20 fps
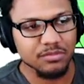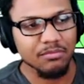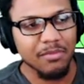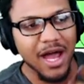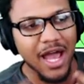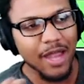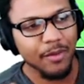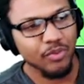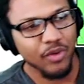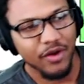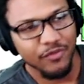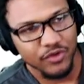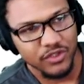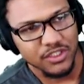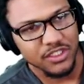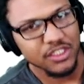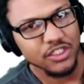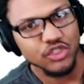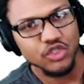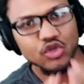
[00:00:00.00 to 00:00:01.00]
my
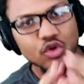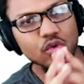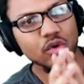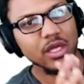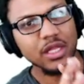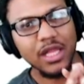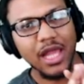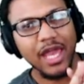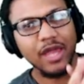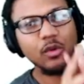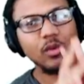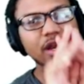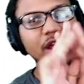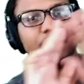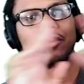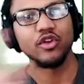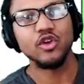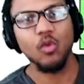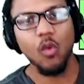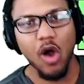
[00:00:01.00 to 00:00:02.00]
preferences. You can like
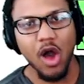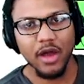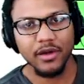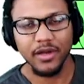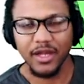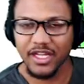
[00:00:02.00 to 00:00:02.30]
whatever you want.